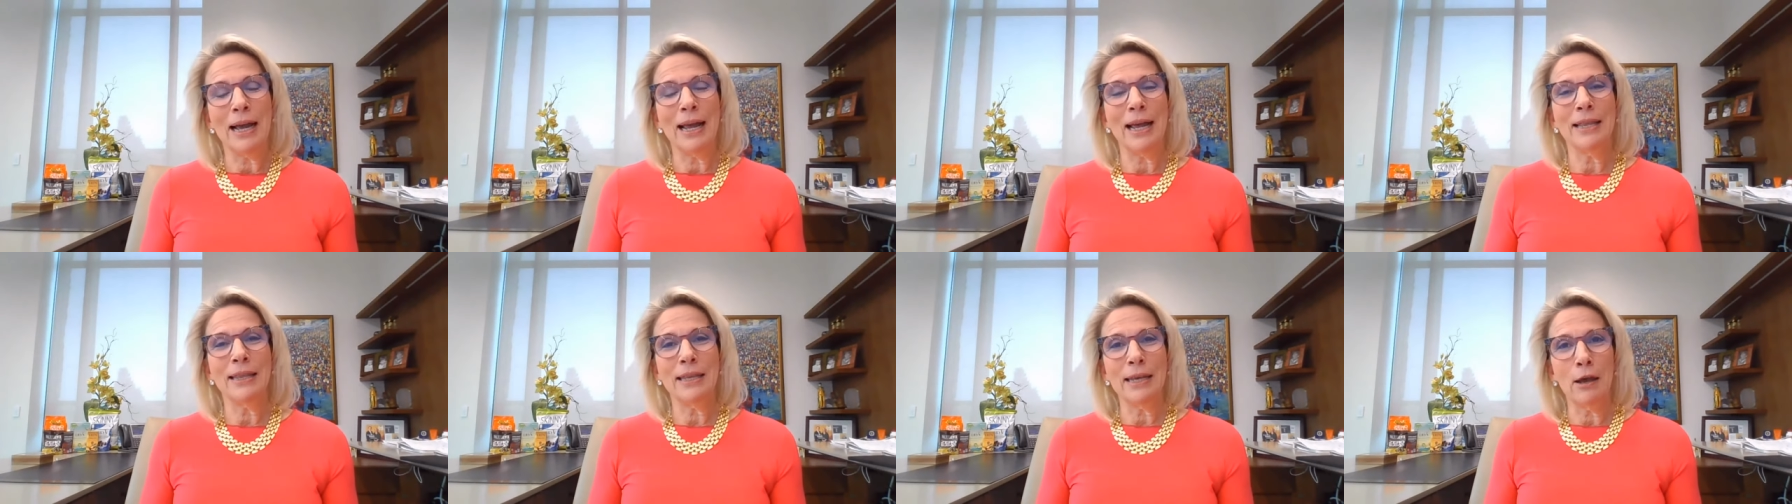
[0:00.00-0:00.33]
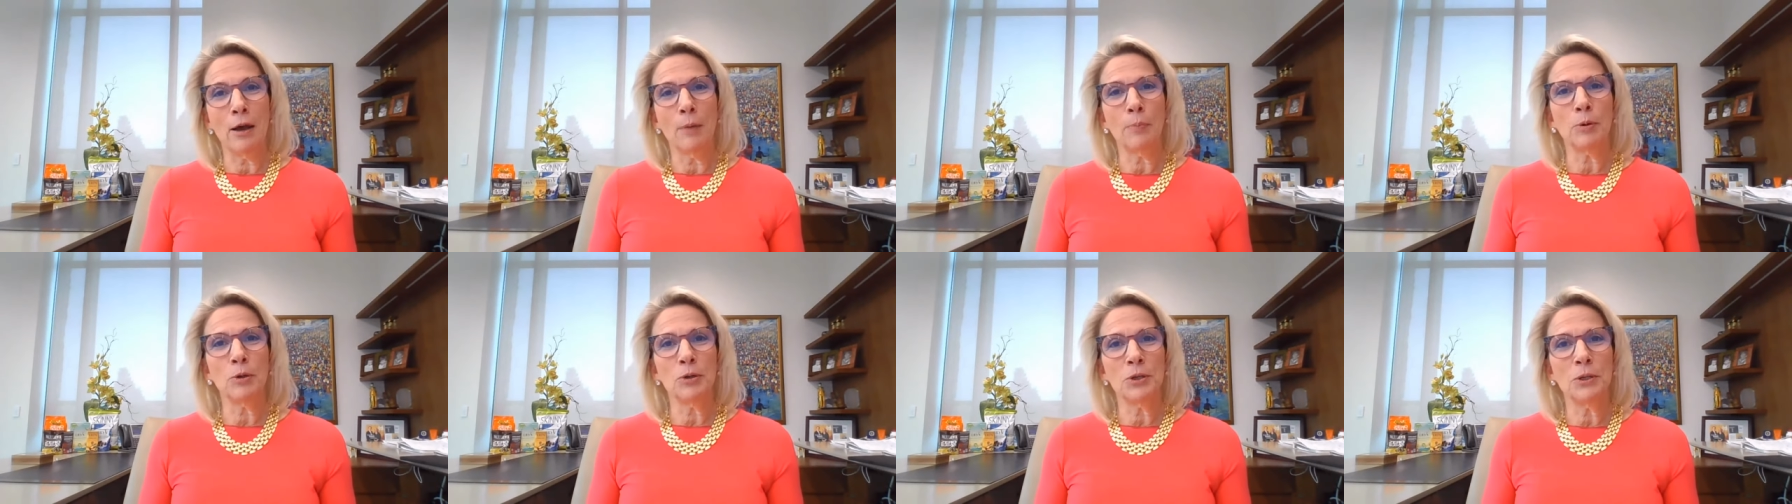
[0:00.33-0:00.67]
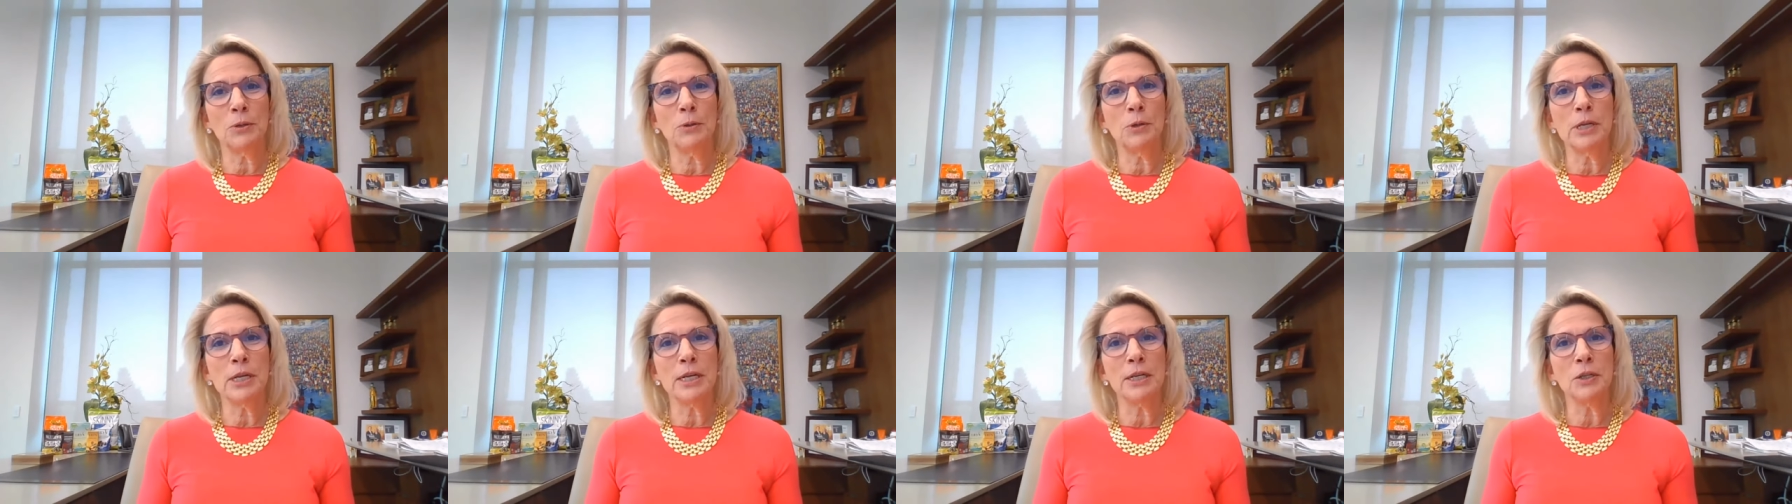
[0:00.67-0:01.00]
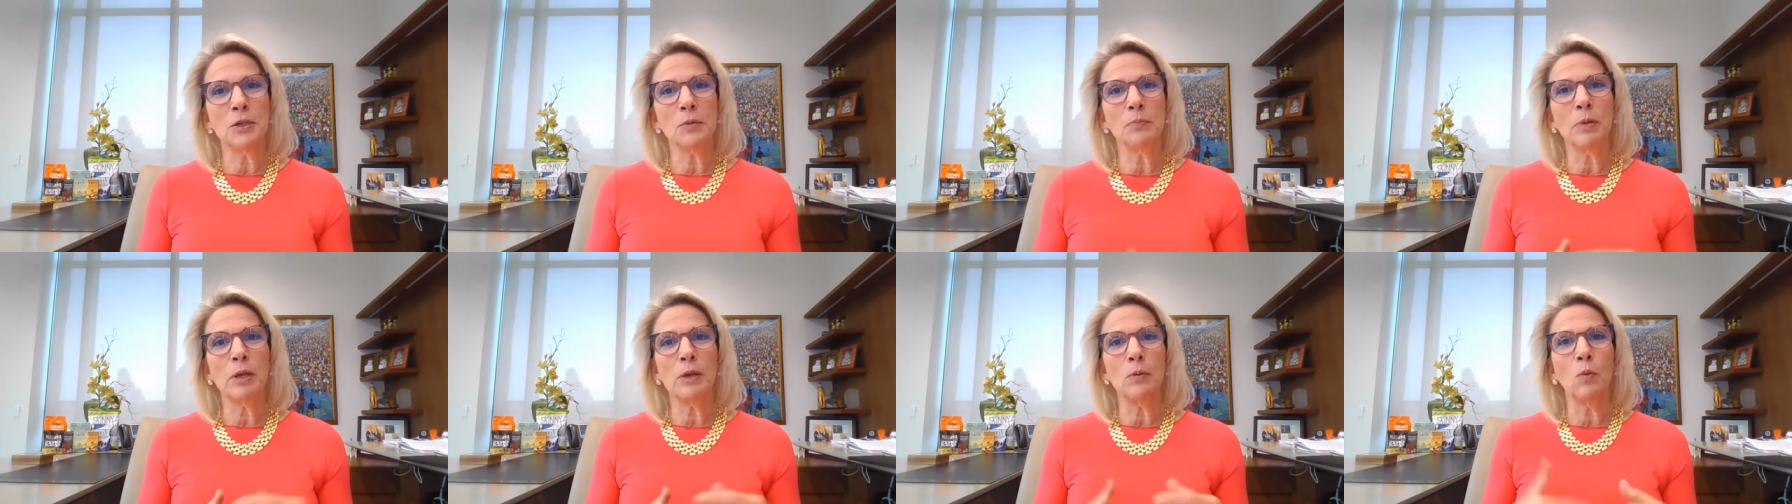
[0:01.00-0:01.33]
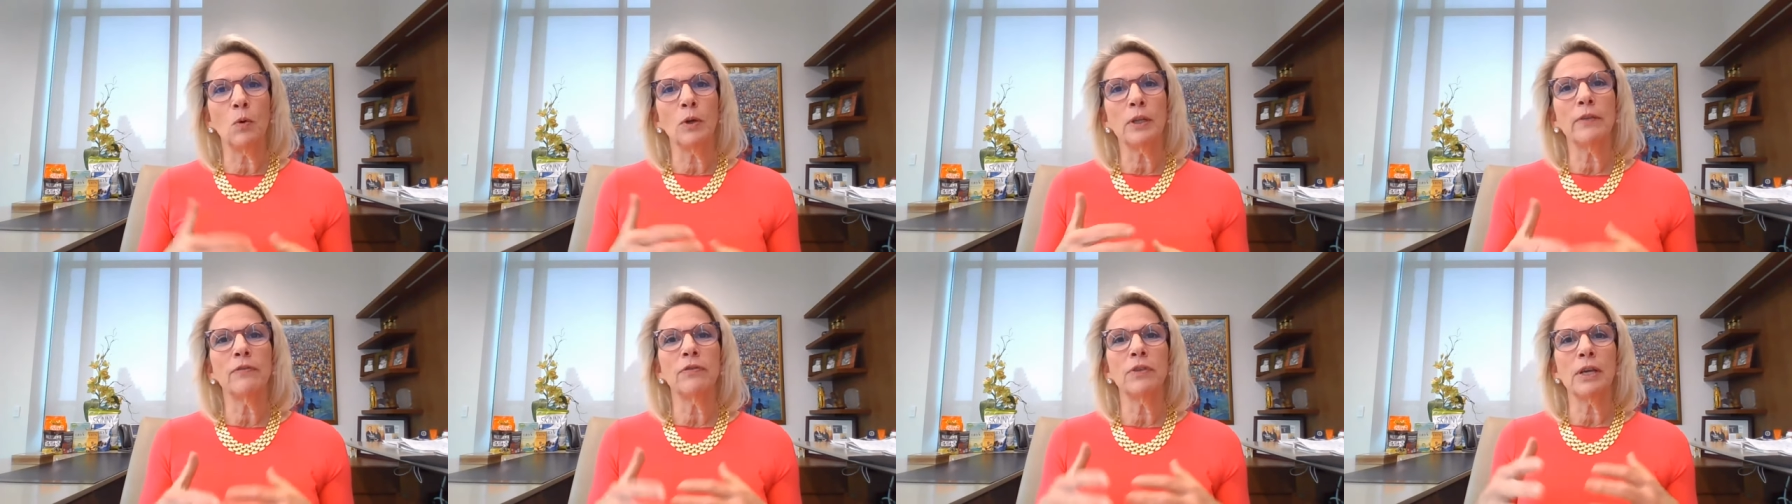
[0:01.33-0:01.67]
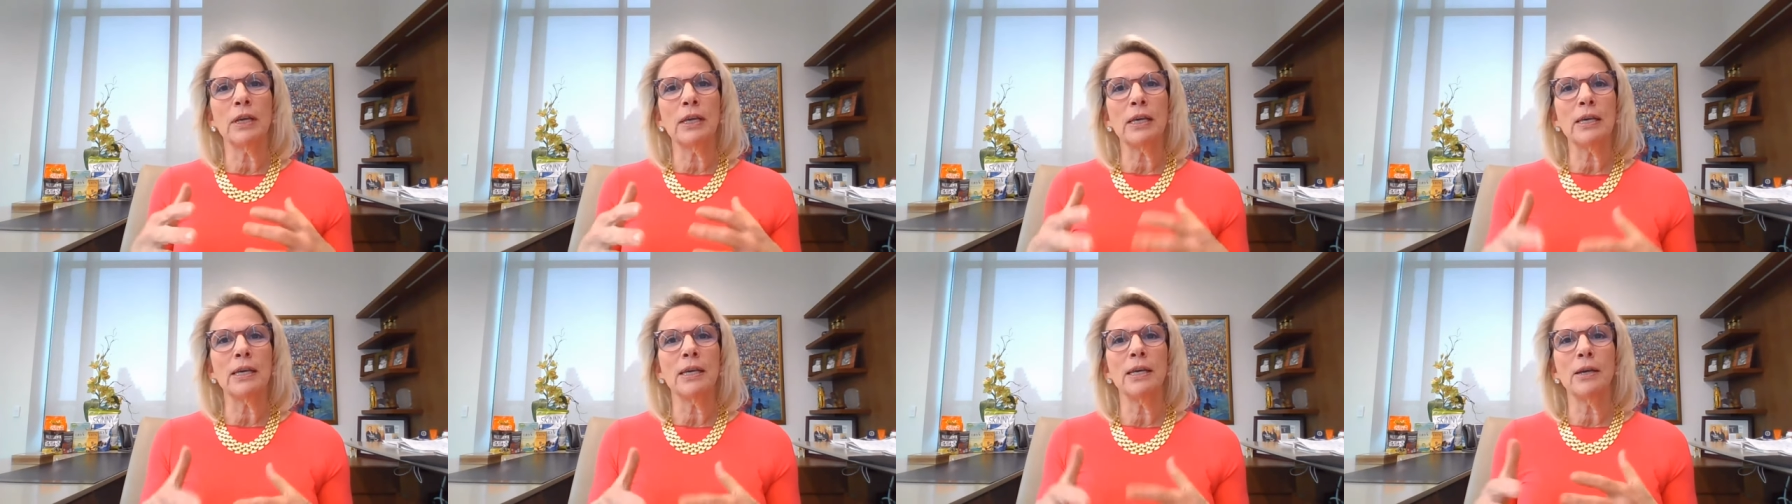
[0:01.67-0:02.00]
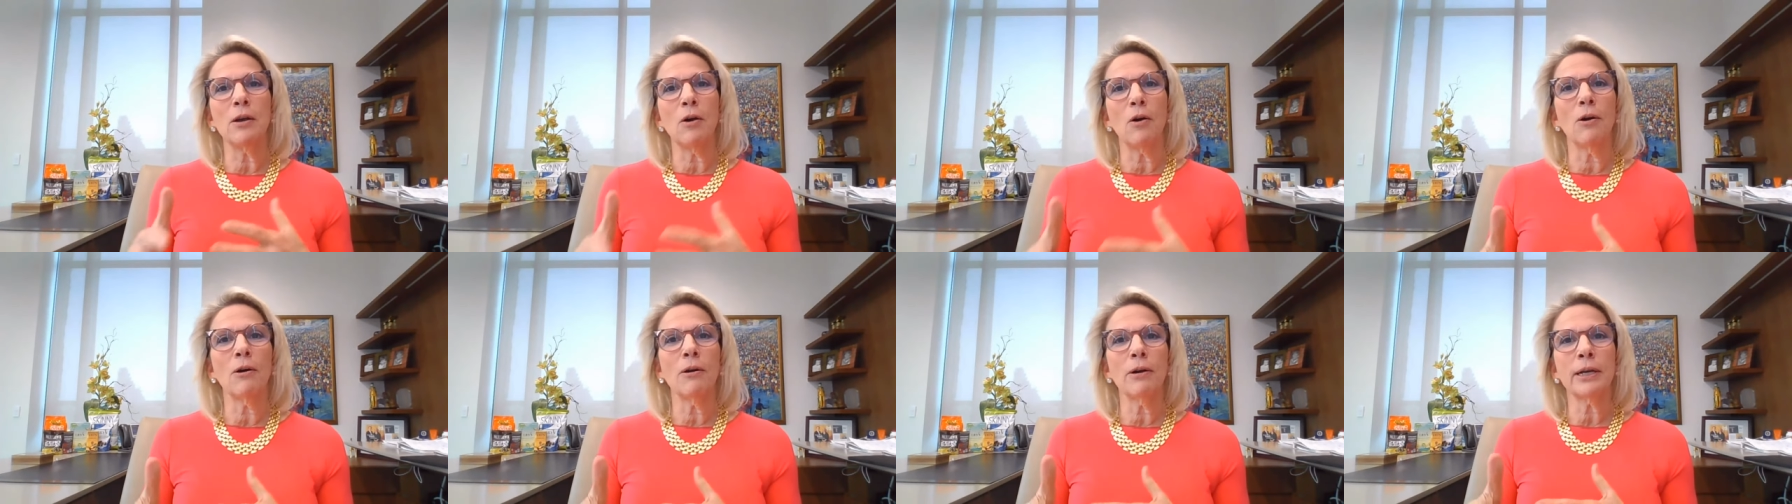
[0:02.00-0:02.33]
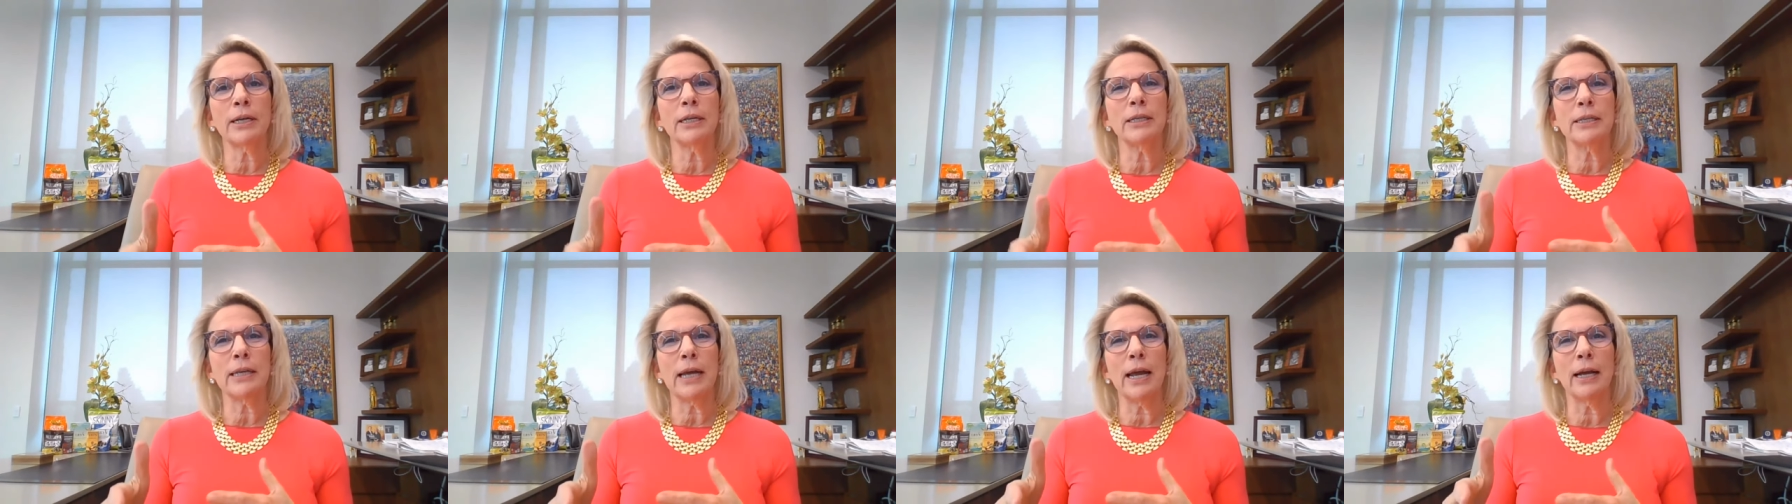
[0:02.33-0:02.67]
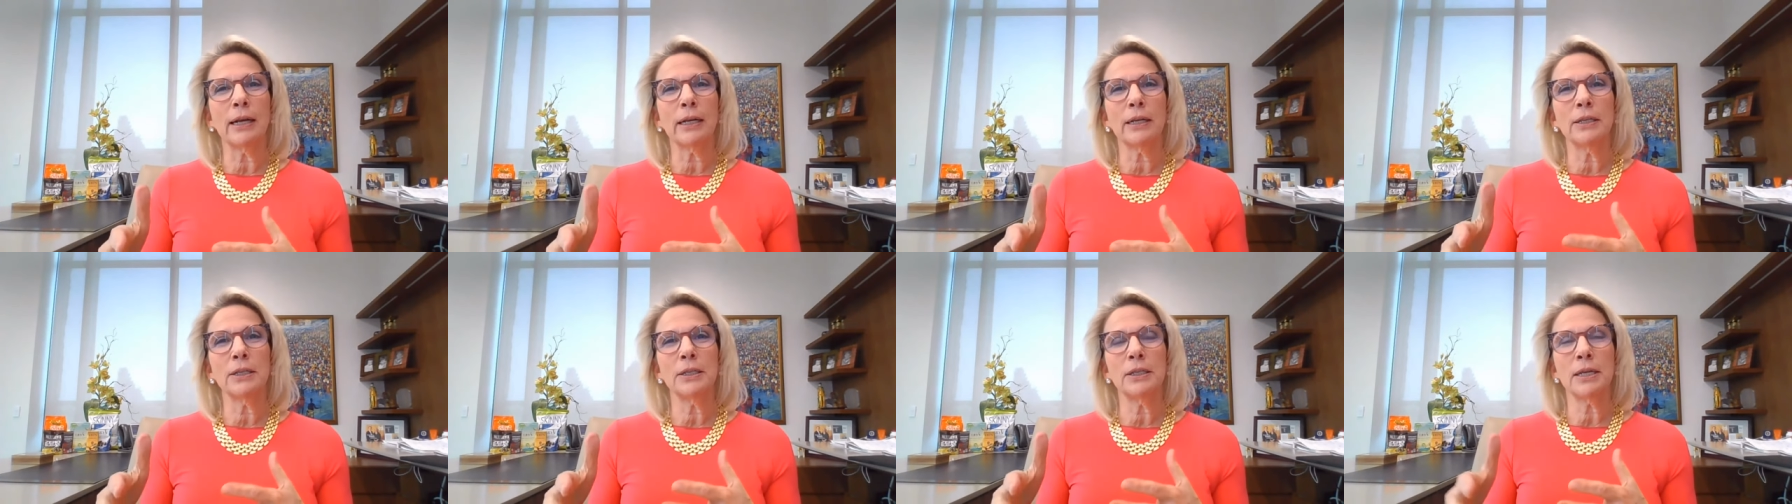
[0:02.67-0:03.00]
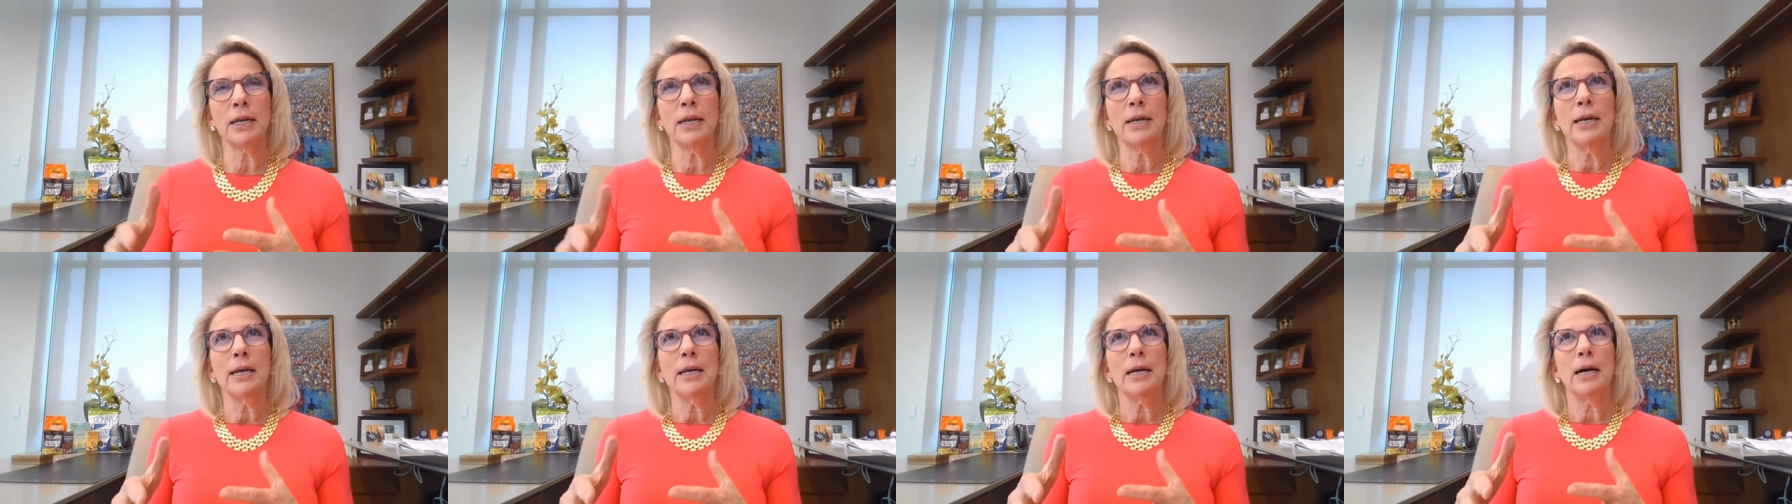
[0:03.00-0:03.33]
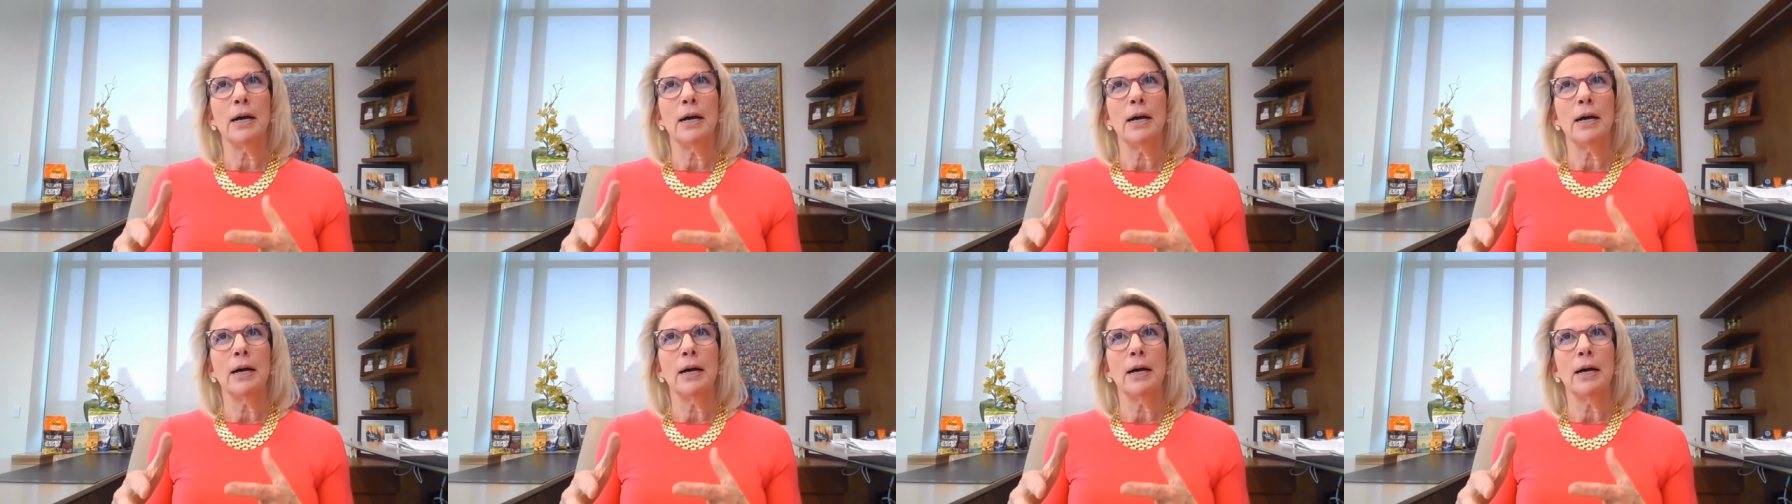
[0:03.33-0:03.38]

I had the opportunity to be one of the key architects